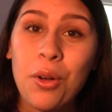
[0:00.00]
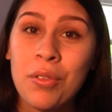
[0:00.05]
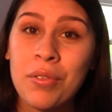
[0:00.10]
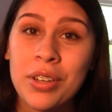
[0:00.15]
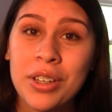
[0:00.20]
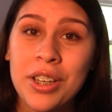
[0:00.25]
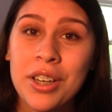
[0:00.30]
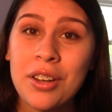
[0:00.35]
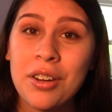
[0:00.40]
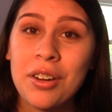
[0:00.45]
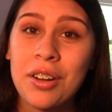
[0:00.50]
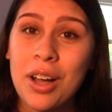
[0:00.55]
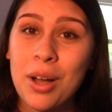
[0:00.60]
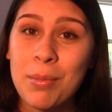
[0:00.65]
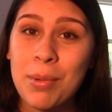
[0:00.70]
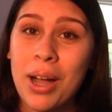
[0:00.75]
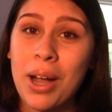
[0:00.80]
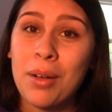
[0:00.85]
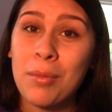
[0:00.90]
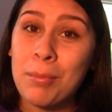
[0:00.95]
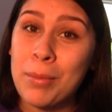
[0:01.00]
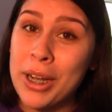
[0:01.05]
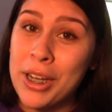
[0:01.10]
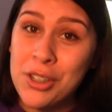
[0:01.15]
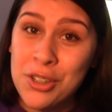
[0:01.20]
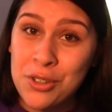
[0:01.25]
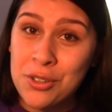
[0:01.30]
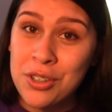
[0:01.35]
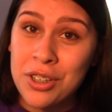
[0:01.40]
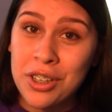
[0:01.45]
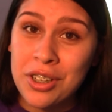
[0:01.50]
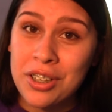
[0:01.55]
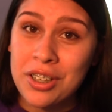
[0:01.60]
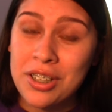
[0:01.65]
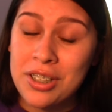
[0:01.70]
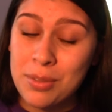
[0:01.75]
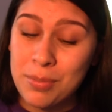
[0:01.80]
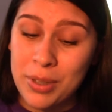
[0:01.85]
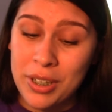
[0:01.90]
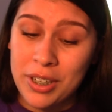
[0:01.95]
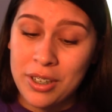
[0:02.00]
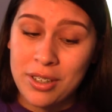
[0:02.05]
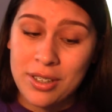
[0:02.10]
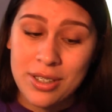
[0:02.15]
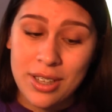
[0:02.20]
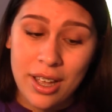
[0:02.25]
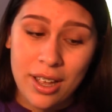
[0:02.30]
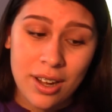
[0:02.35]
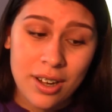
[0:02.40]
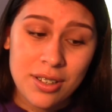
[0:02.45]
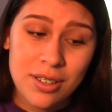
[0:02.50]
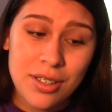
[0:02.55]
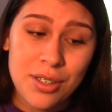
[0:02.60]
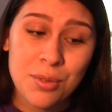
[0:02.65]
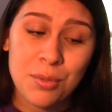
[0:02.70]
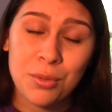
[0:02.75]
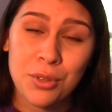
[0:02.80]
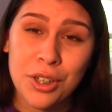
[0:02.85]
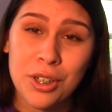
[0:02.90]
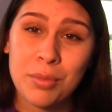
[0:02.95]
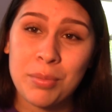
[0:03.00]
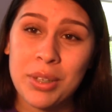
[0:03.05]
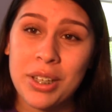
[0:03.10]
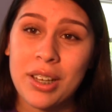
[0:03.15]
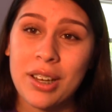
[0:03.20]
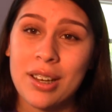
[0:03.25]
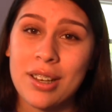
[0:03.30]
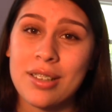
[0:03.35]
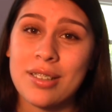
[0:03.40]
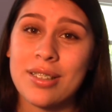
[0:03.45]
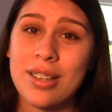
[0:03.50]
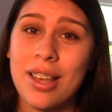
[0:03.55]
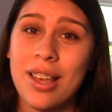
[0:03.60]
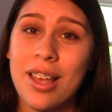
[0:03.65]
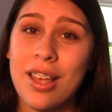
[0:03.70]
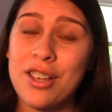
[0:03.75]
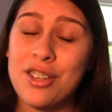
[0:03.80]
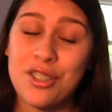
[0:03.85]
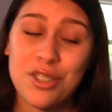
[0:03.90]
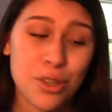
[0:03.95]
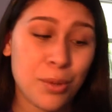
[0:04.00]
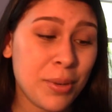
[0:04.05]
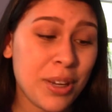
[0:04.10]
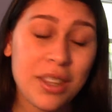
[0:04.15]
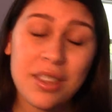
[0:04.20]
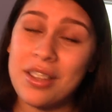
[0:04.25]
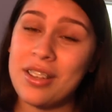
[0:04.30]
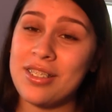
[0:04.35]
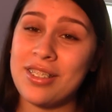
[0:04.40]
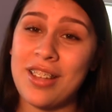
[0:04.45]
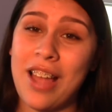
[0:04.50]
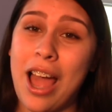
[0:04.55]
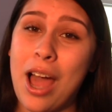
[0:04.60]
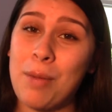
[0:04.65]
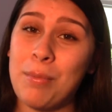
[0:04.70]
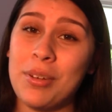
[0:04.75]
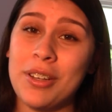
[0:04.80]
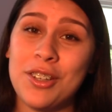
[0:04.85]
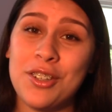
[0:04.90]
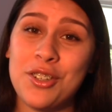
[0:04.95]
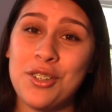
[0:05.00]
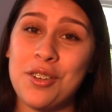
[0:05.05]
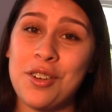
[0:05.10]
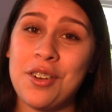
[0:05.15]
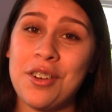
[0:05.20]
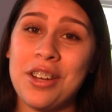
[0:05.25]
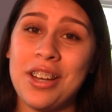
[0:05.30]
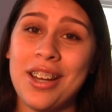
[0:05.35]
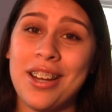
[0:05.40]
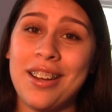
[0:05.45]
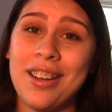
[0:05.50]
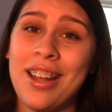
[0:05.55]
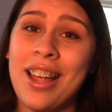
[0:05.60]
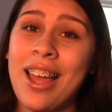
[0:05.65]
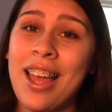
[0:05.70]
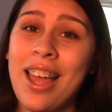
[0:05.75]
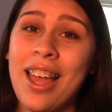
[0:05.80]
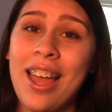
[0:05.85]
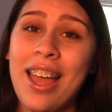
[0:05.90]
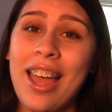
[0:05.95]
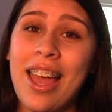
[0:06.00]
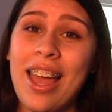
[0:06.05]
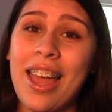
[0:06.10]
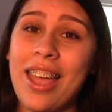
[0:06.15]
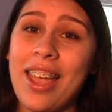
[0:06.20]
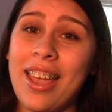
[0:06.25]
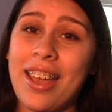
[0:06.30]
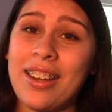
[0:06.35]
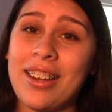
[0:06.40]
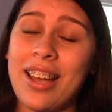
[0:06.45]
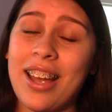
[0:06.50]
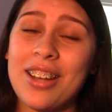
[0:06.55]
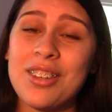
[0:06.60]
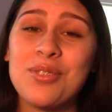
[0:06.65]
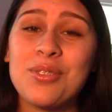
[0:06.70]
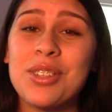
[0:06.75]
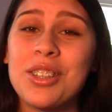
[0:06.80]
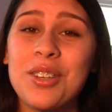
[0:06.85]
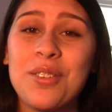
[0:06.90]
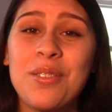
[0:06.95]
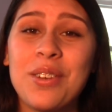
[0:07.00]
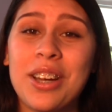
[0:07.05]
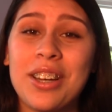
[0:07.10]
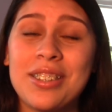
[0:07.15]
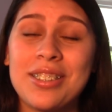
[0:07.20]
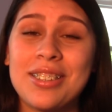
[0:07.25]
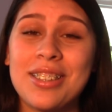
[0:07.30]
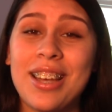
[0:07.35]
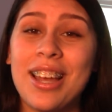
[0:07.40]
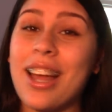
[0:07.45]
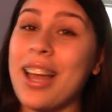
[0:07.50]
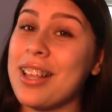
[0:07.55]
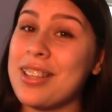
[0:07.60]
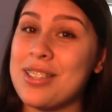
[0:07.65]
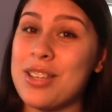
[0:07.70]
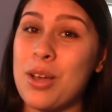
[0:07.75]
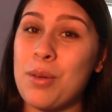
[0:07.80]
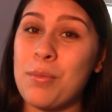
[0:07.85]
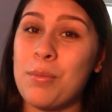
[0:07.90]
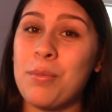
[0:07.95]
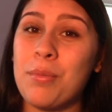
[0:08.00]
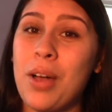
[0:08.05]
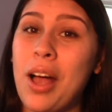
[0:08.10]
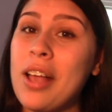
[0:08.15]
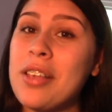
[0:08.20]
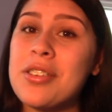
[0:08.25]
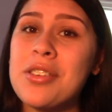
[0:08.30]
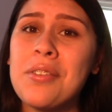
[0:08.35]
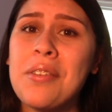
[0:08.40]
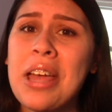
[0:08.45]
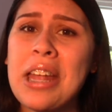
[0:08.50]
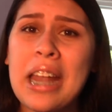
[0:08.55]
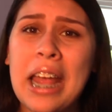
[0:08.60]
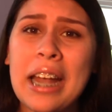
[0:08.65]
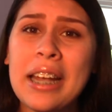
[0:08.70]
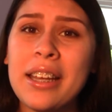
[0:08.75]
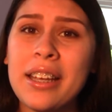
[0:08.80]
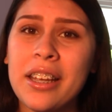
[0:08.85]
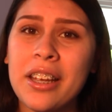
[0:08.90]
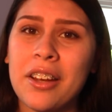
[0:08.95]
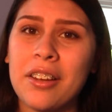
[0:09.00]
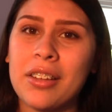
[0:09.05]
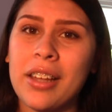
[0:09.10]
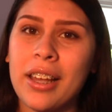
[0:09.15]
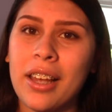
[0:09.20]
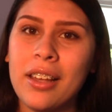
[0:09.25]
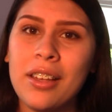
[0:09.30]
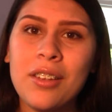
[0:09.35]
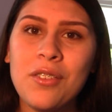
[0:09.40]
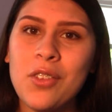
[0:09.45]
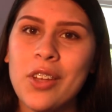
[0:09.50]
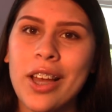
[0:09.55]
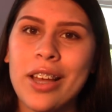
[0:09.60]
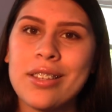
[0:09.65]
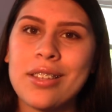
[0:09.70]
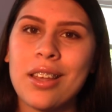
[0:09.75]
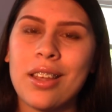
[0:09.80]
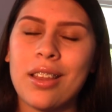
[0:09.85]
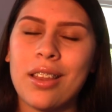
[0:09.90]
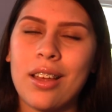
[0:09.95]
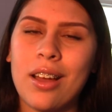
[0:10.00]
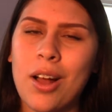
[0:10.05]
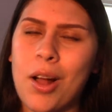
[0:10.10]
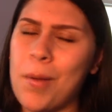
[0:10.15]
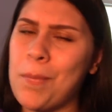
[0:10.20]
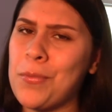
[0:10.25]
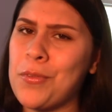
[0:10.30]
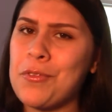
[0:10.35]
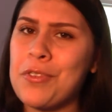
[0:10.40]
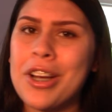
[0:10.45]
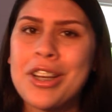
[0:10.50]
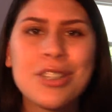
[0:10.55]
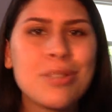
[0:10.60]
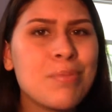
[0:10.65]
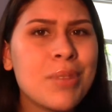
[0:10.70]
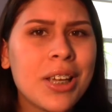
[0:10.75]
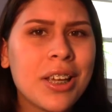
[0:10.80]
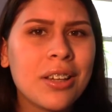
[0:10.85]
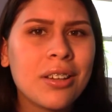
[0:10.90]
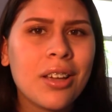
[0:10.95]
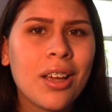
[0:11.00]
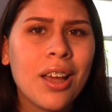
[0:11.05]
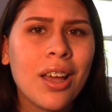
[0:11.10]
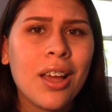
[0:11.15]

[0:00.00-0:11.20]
video about my junior year experience, I honestly would, because so many things happen in junior year, and I just want to give you guys a heads up. Also, at any year, I can give you guys freshman